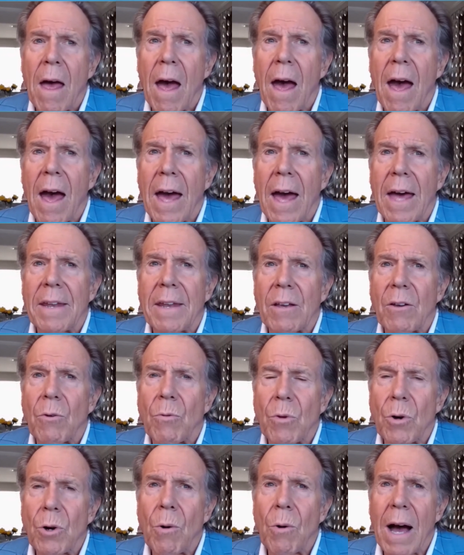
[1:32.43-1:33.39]
and it
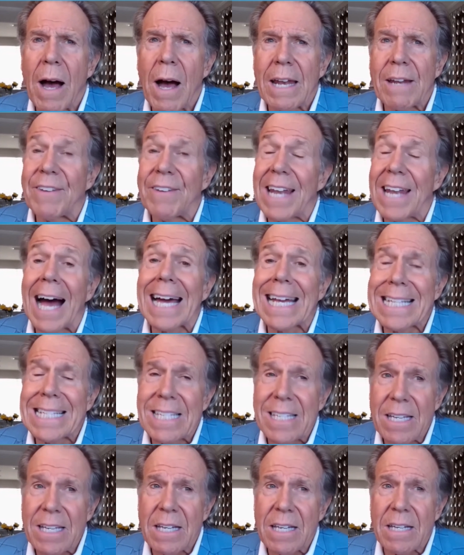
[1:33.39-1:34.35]
grew out of an
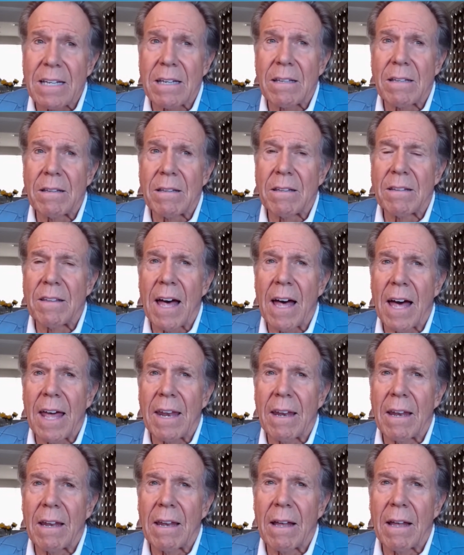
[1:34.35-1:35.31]
idea that
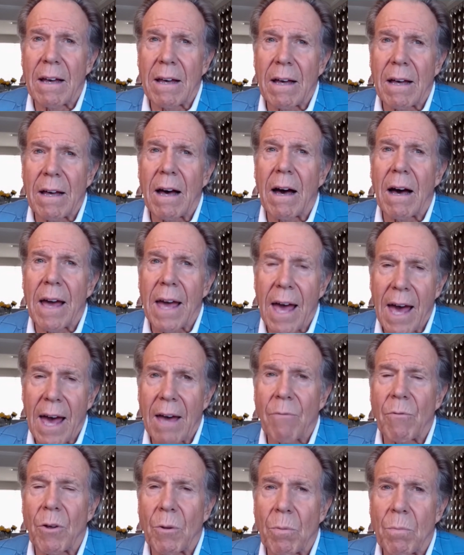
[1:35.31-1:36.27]
I
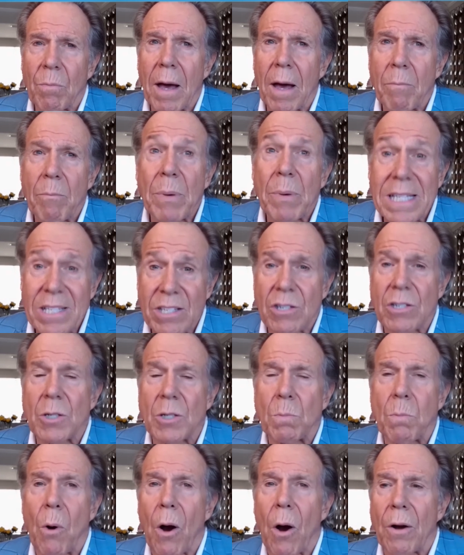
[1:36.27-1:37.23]
had with my
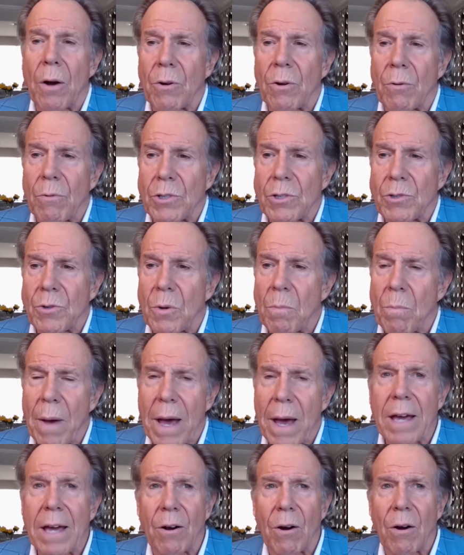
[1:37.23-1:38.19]
business partner, Richard
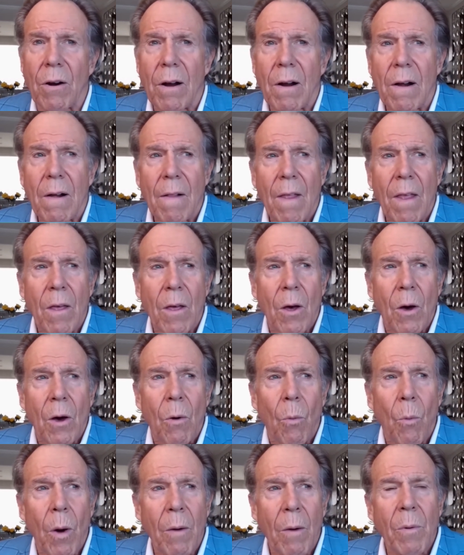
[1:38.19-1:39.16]
Baker,
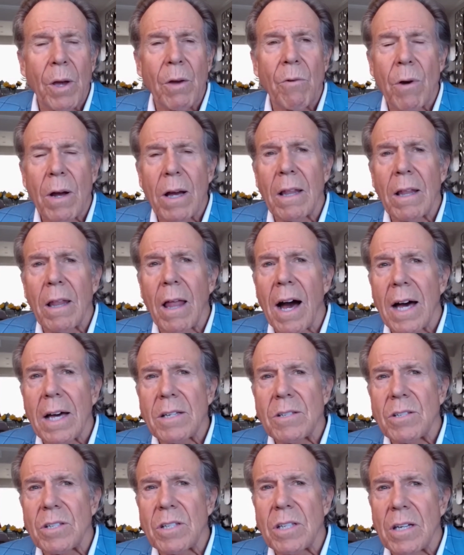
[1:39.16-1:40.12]
where we
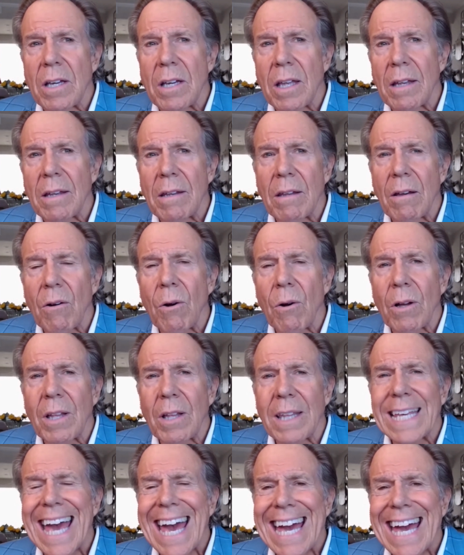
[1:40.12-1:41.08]
realized in the
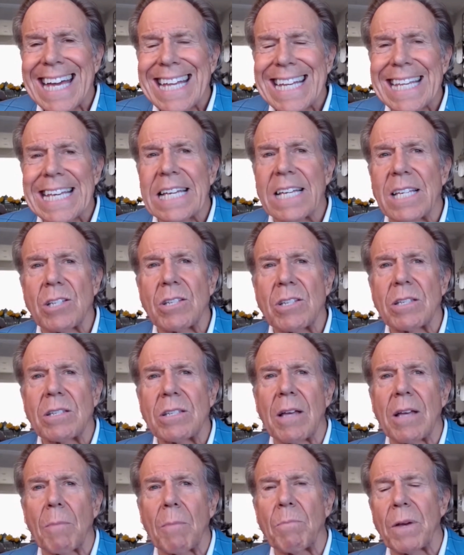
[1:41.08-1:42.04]
early 80s
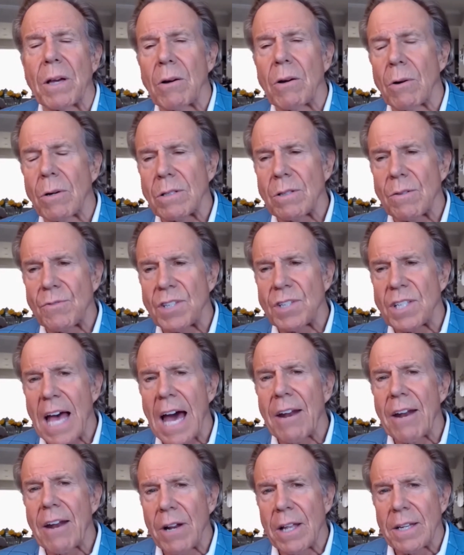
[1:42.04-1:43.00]
that because of
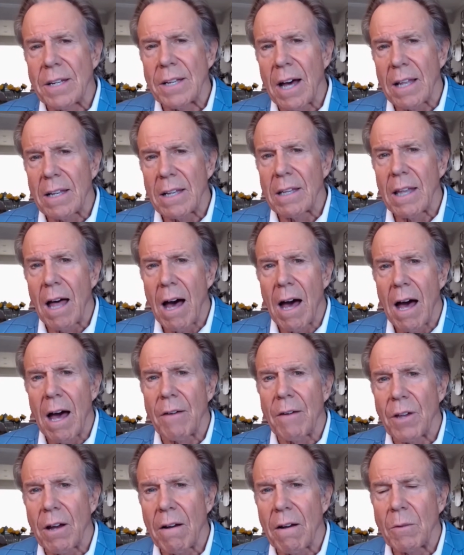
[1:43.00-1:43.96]
Saturday Night
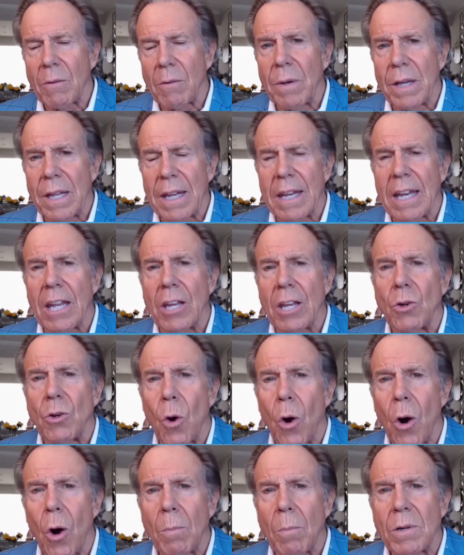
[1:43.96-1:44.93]
Live, there had been an
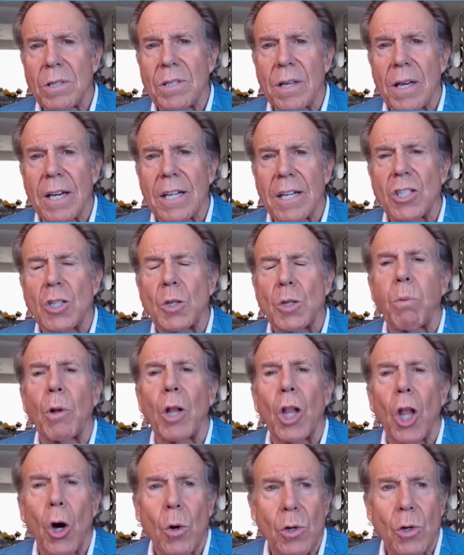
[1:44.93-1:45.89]
enormous
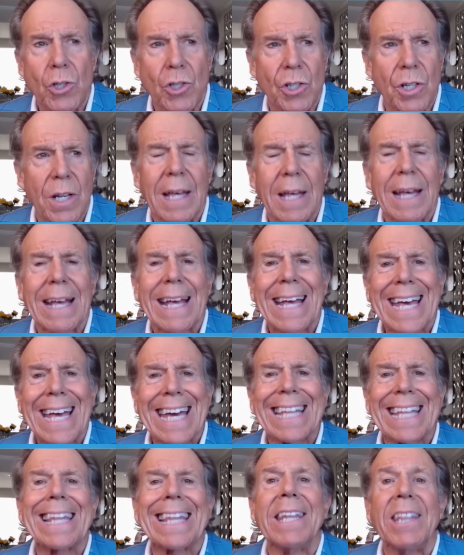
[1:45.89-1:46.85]
explosion
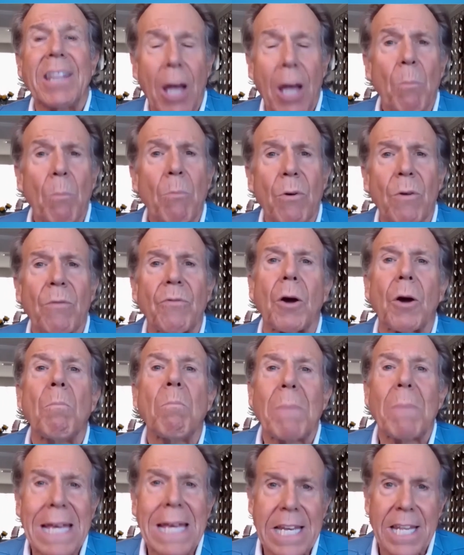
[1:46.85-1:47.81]
in the number of
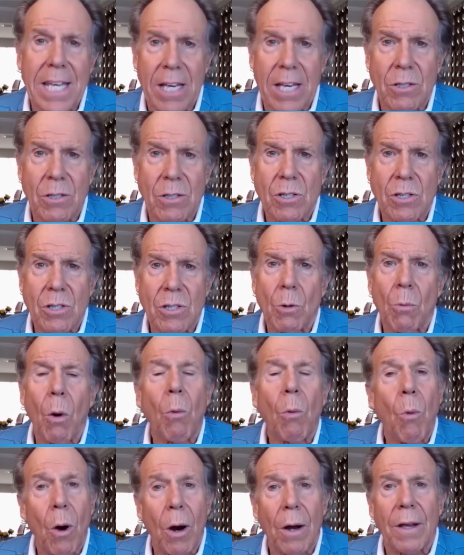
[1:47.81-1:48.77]
comedians who were
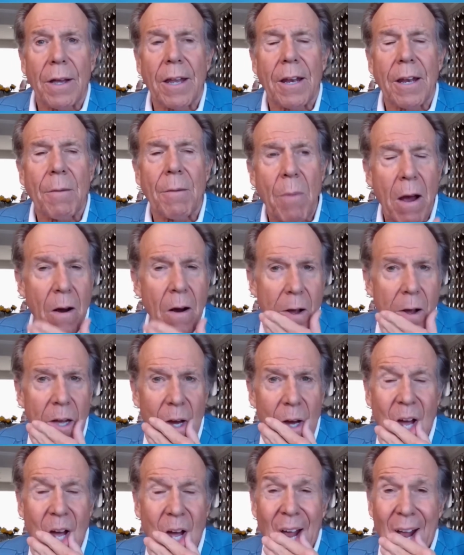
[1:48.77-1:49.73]
working in
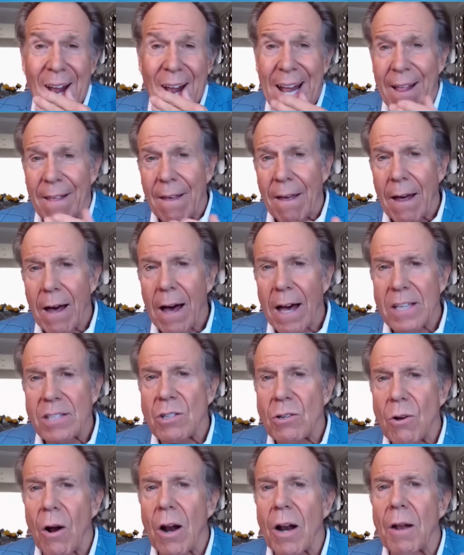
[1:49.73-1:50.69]
America. I
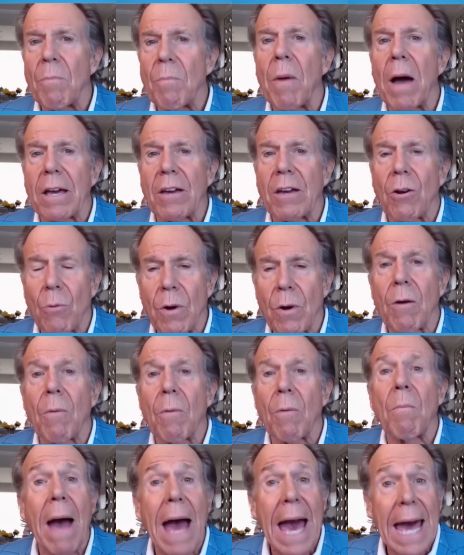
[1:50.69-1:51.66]
started my career
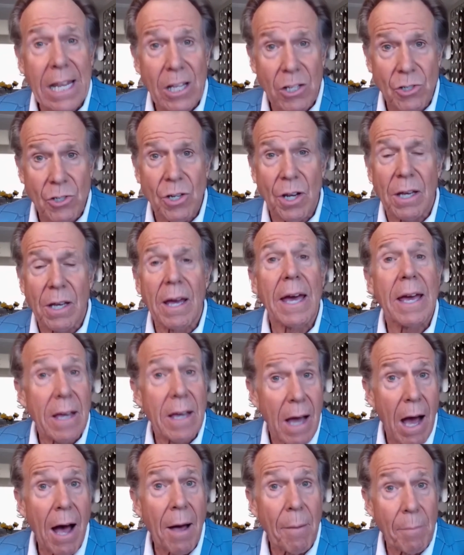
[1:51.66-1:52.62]
managing a
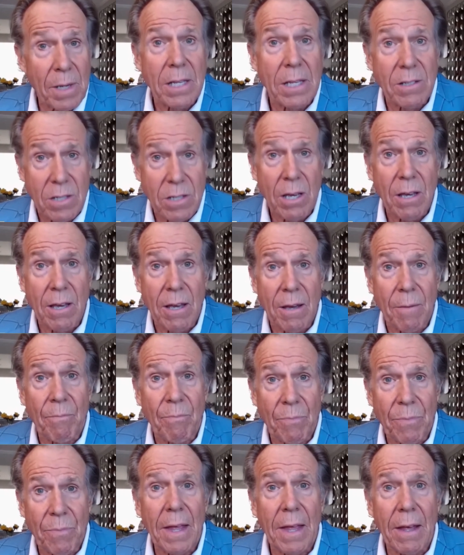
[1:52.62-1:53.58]
comedy team
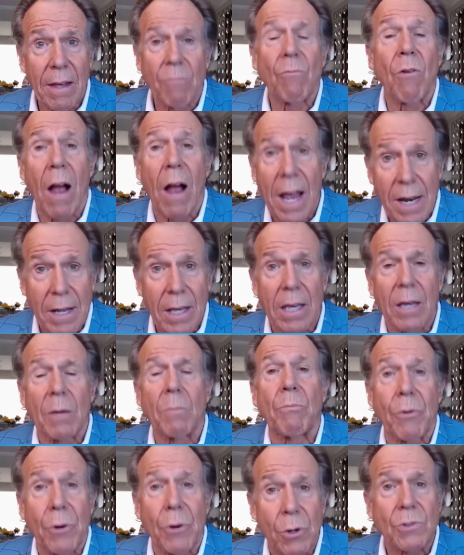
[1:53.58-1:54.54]
and writing
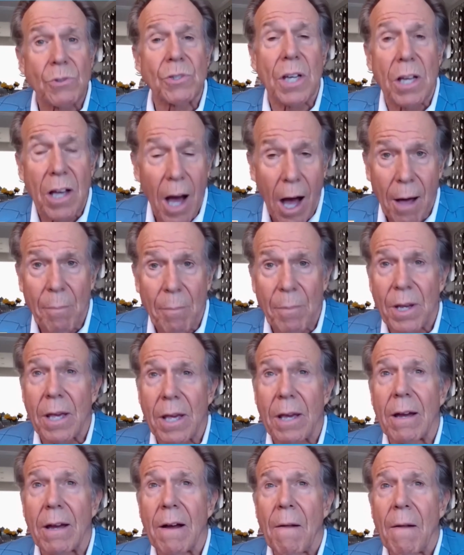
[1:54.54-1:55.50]
and producing
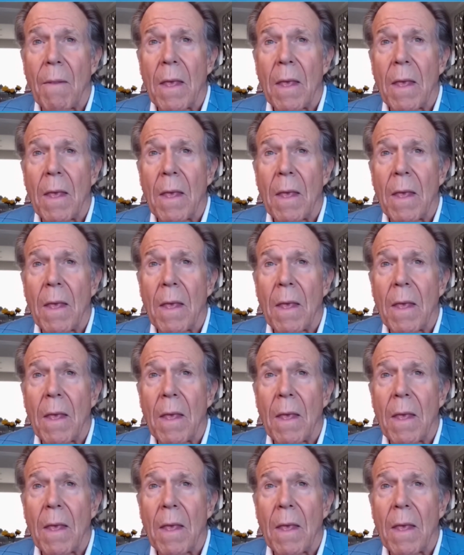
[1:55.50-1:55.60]
comedy.